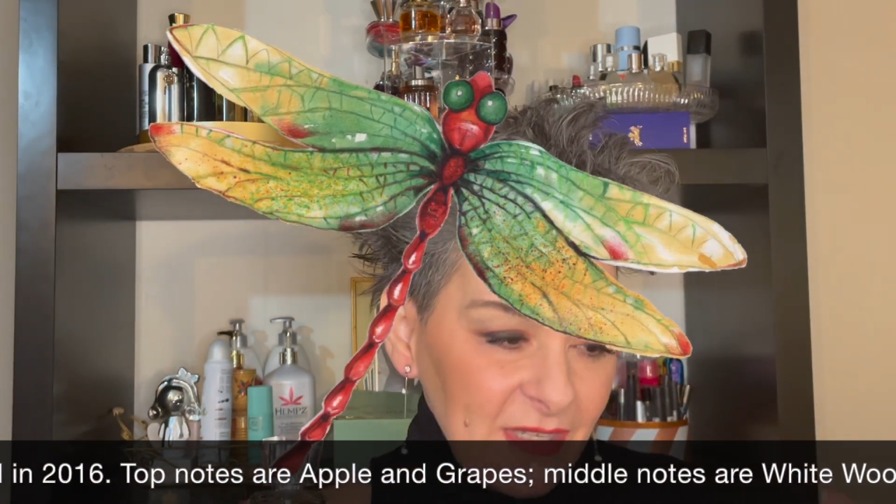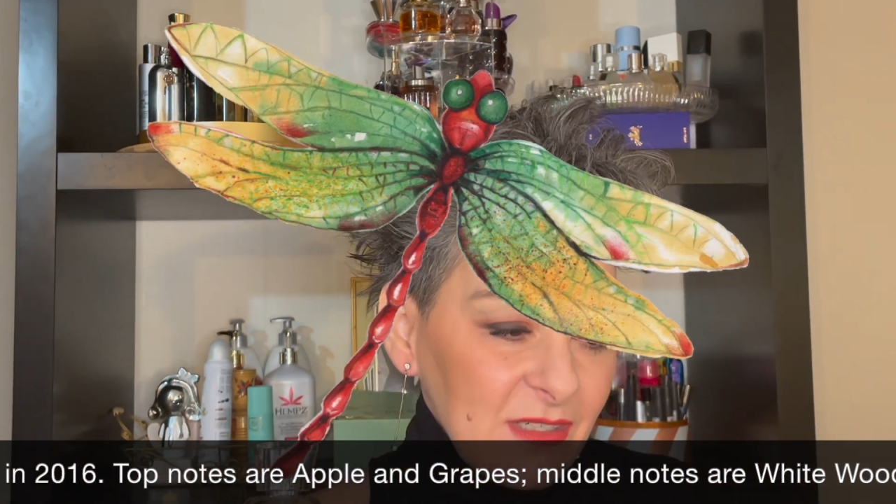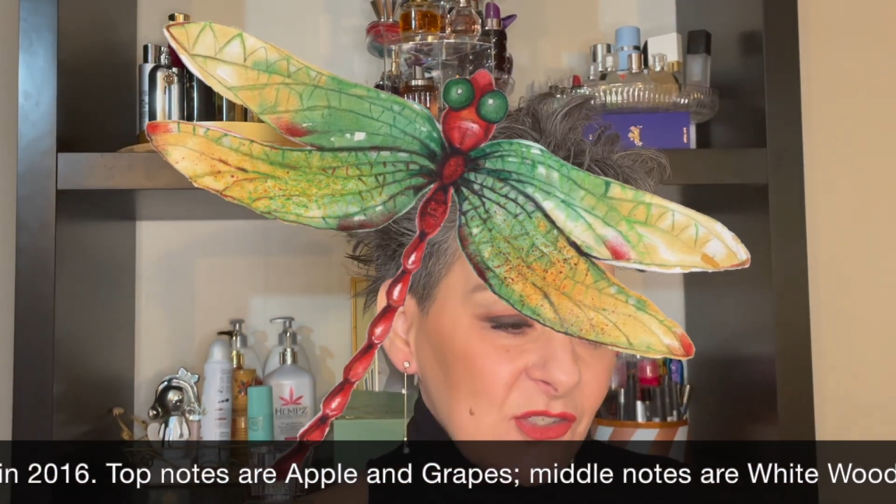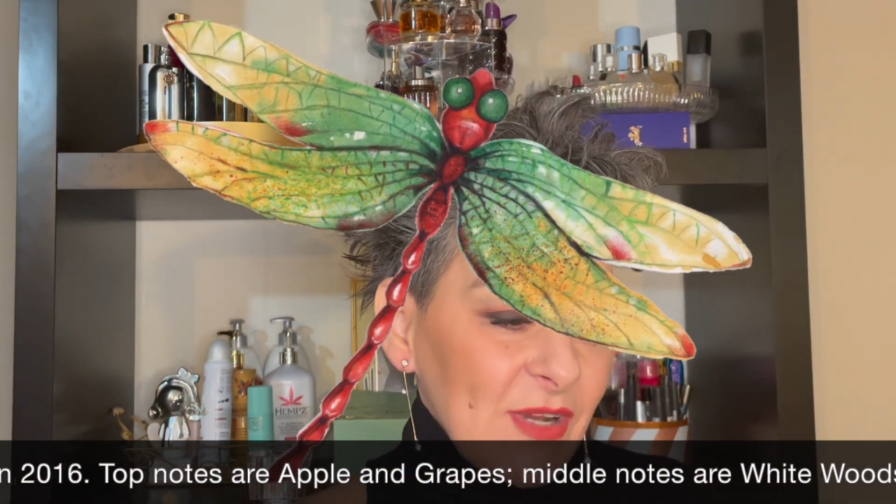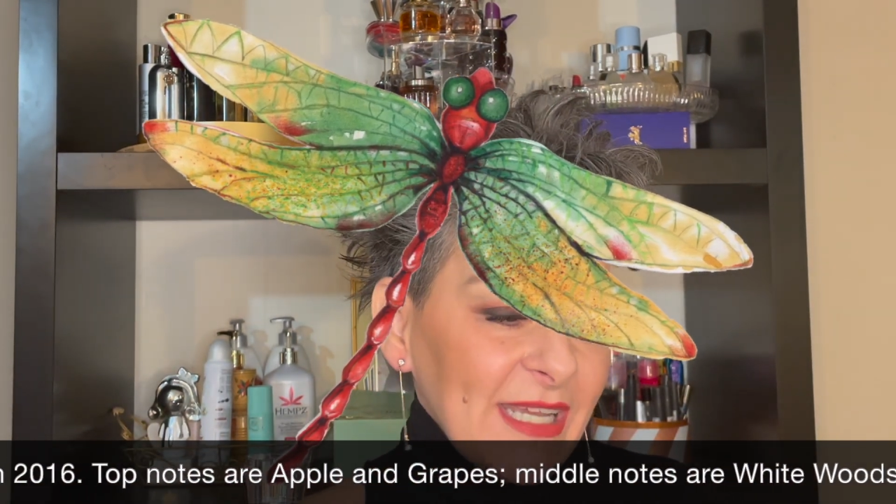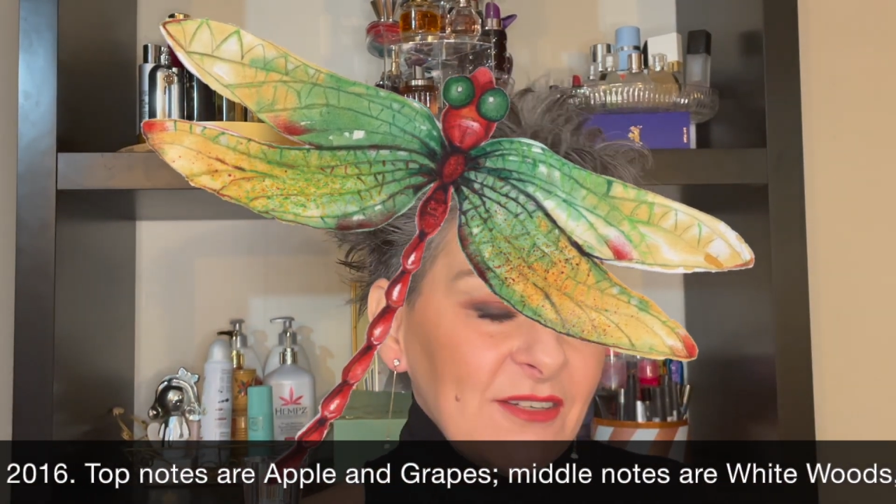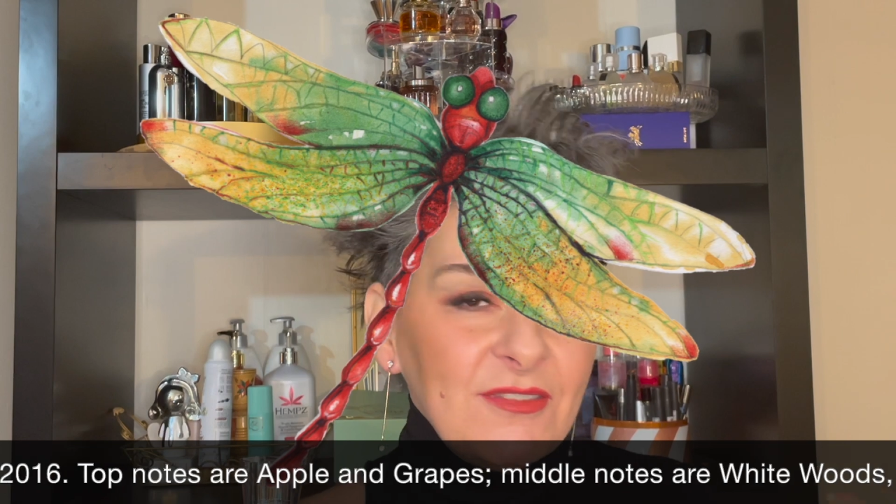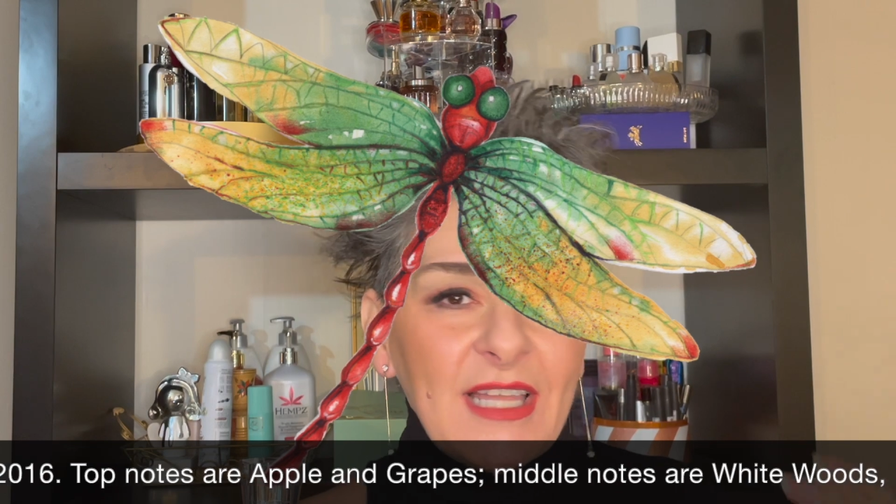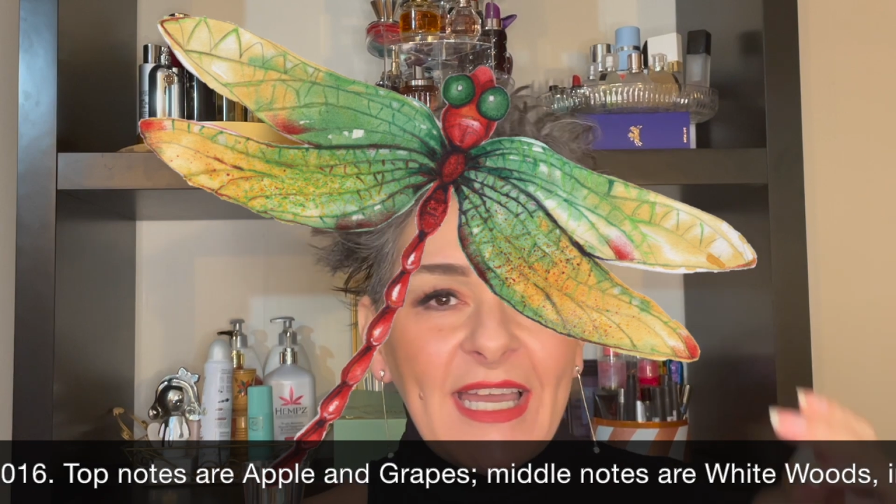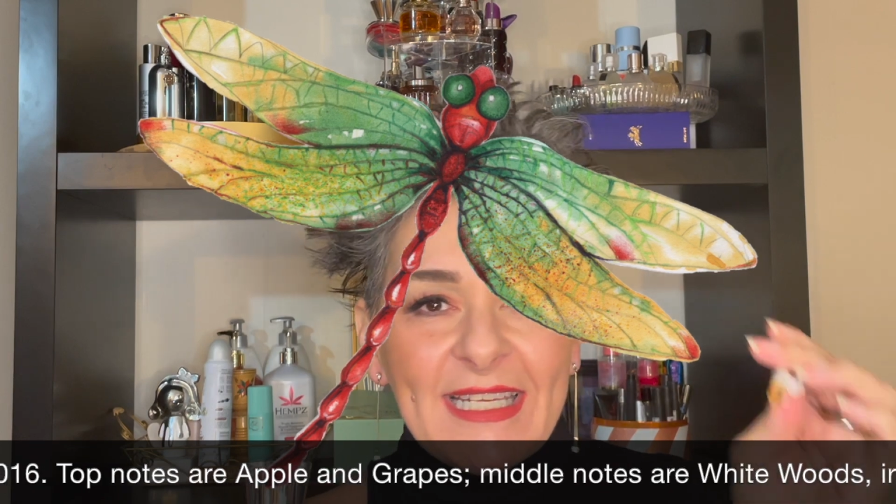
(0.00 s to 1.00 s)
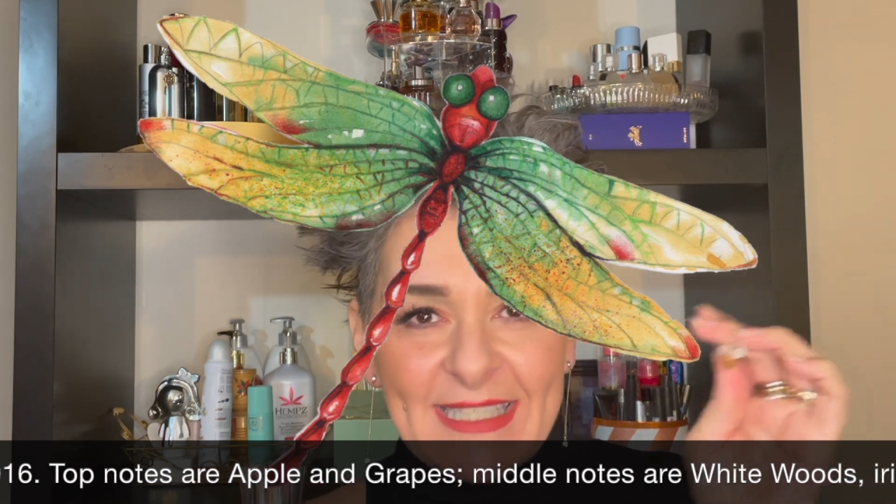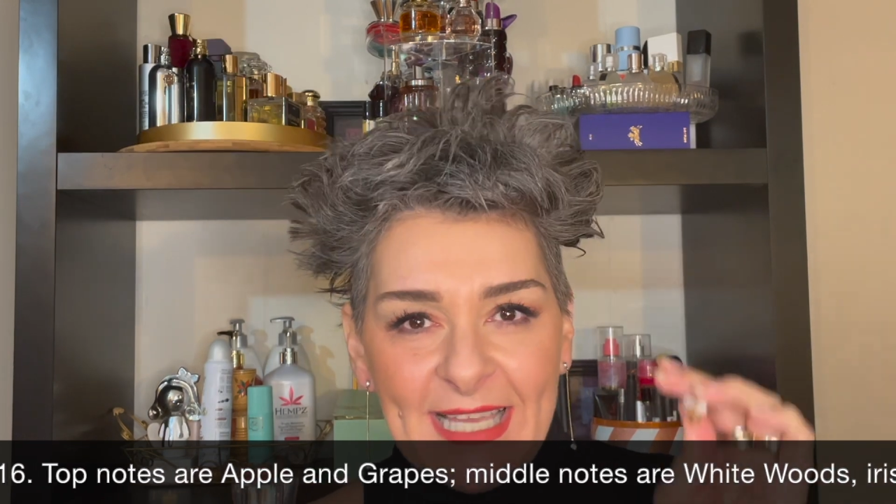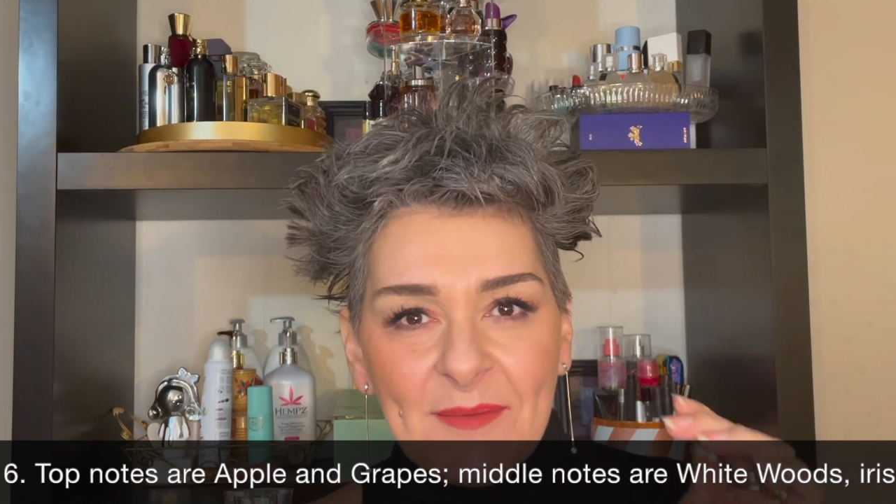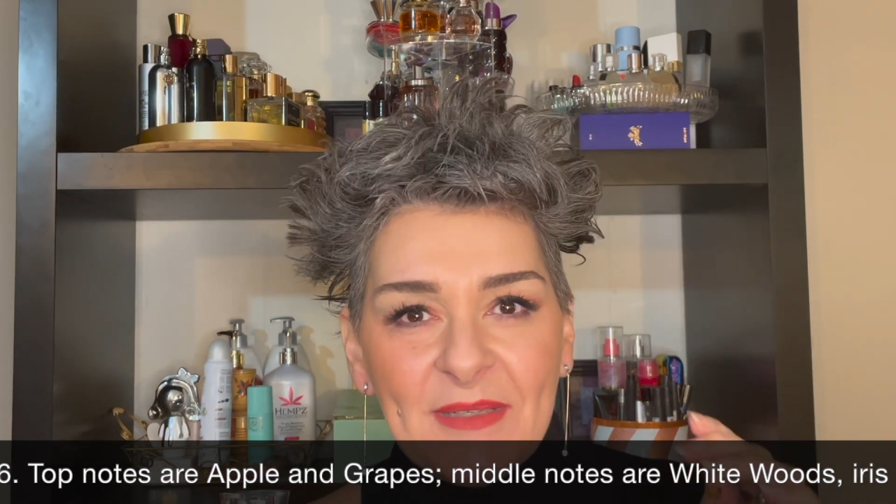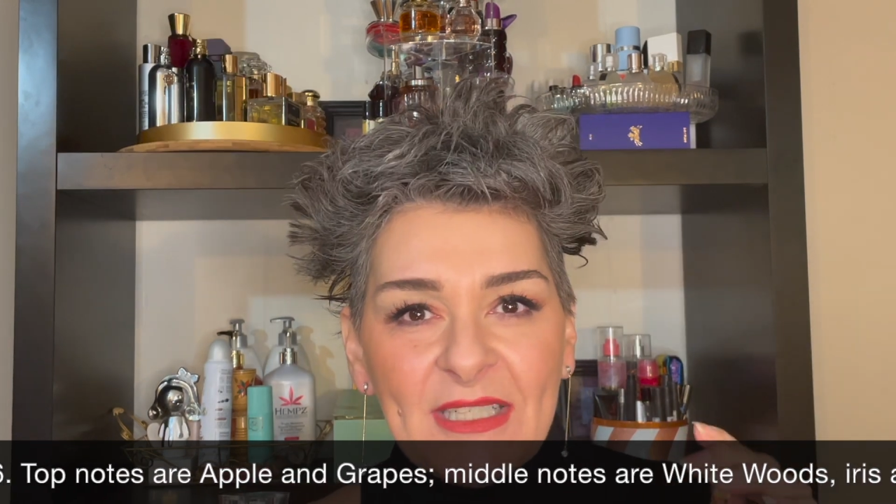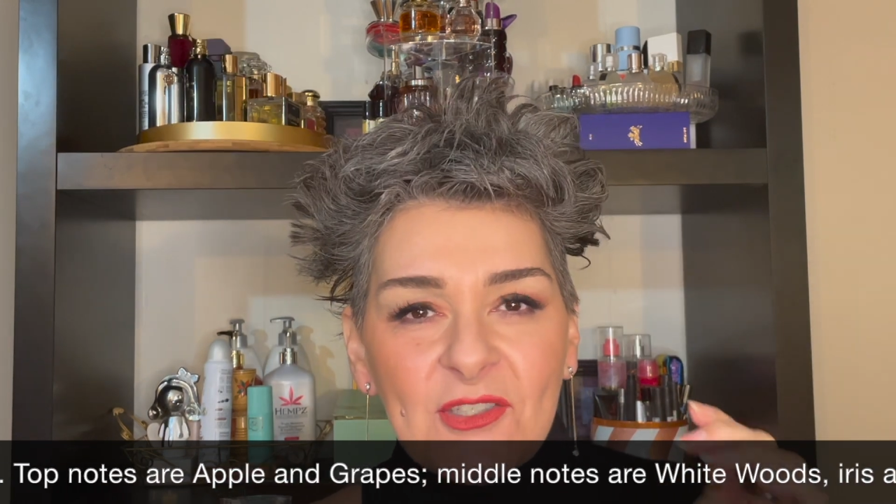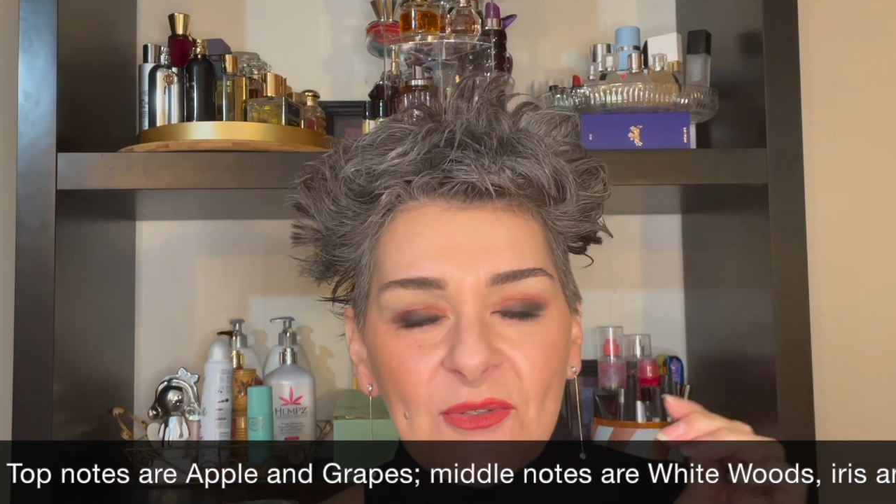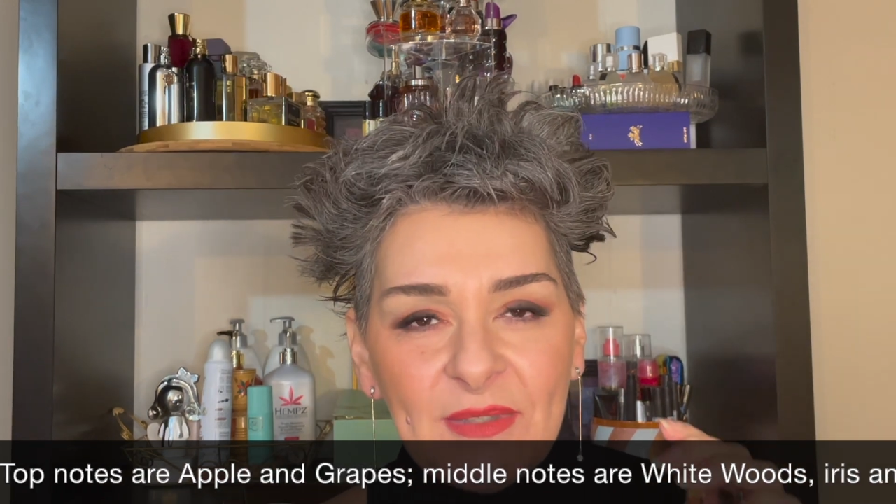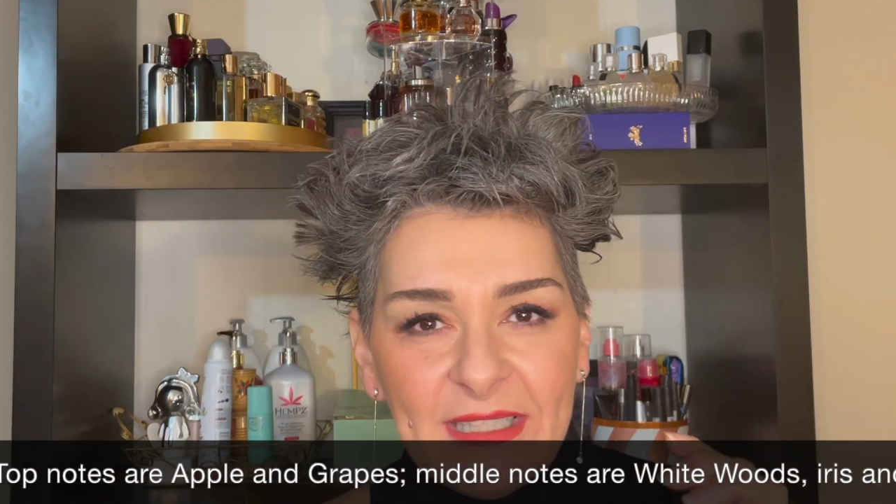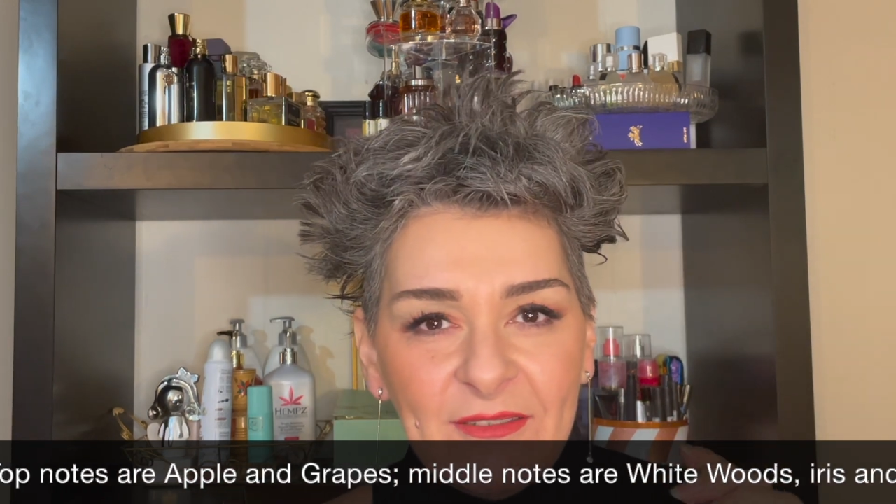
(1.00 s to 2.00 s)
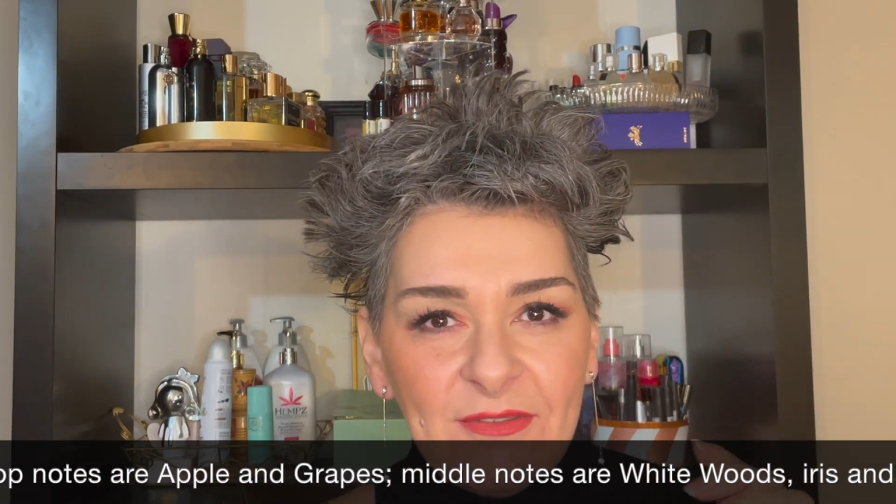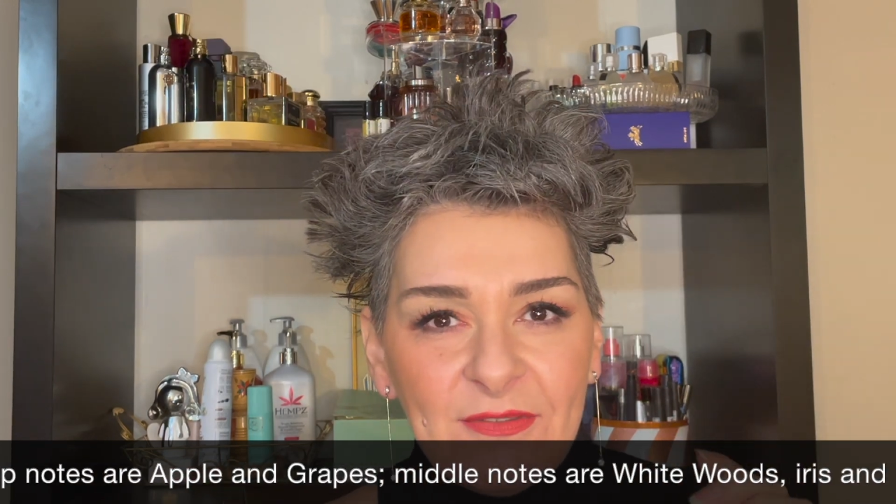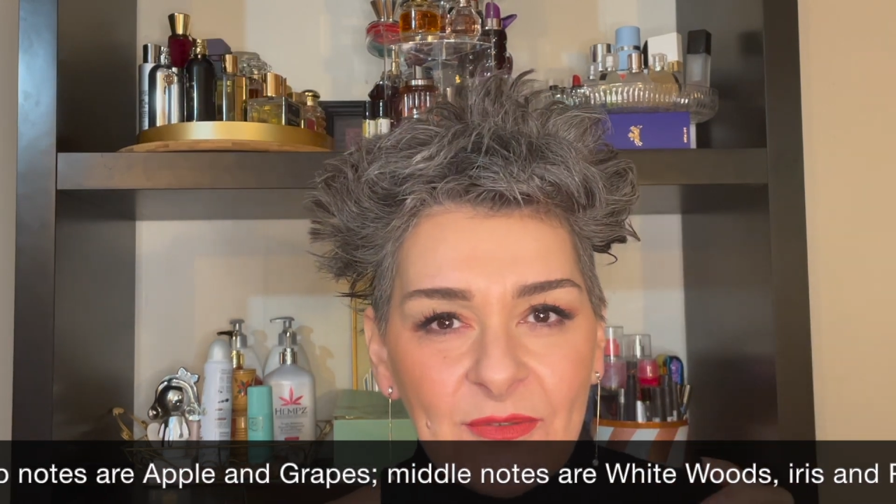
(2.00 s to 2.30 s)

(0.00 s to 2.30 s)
dragonfly, is coming to live